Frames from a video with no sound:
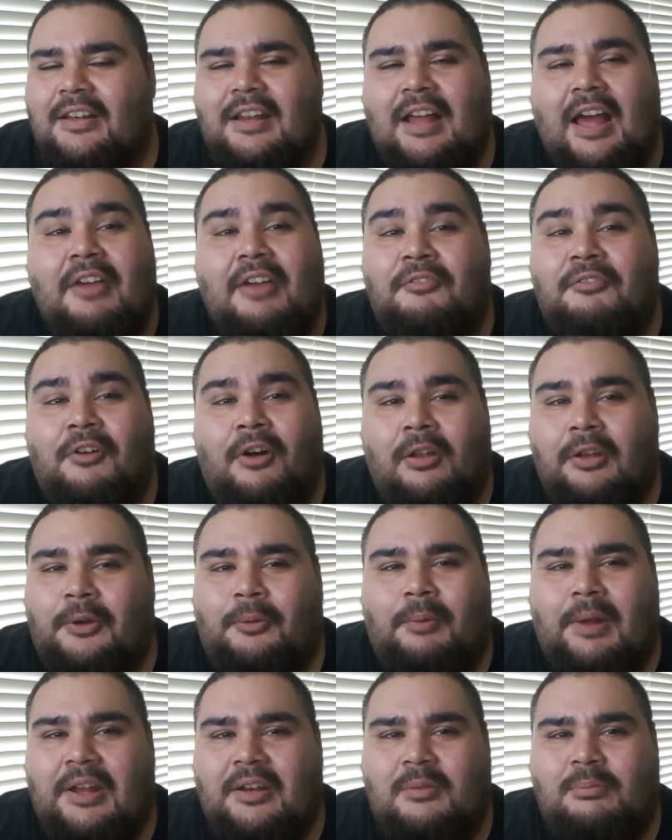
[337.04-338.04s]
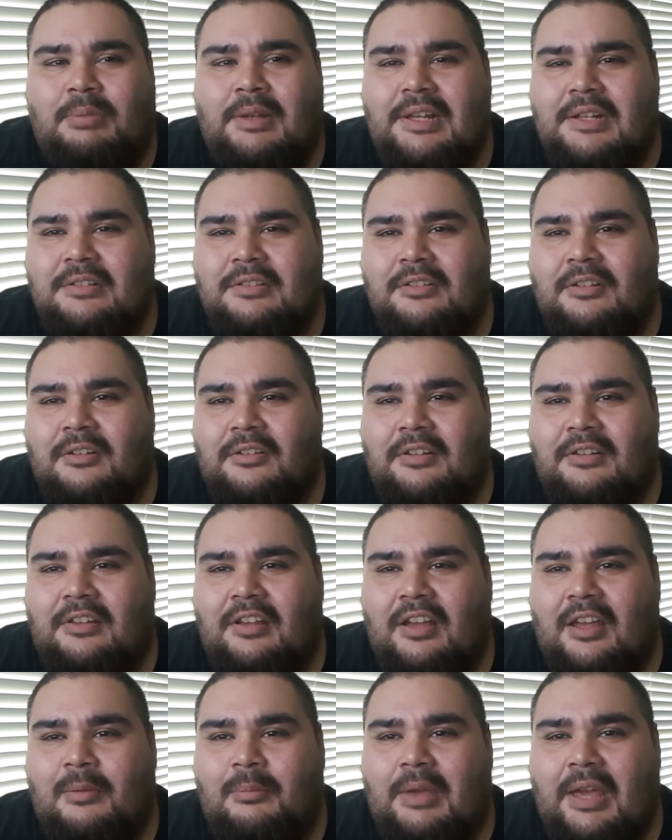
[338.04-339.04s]
I fall in random places all the
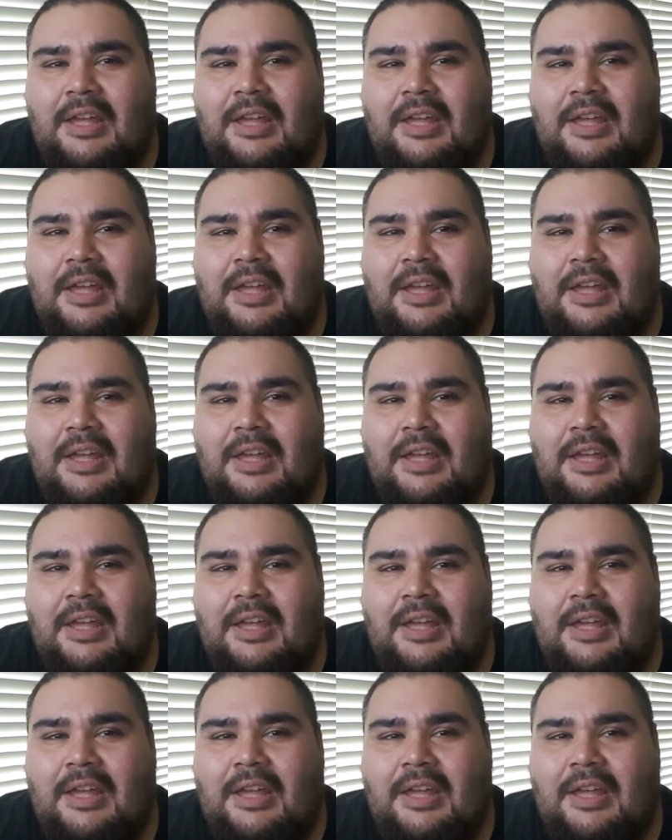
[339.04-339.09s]
time,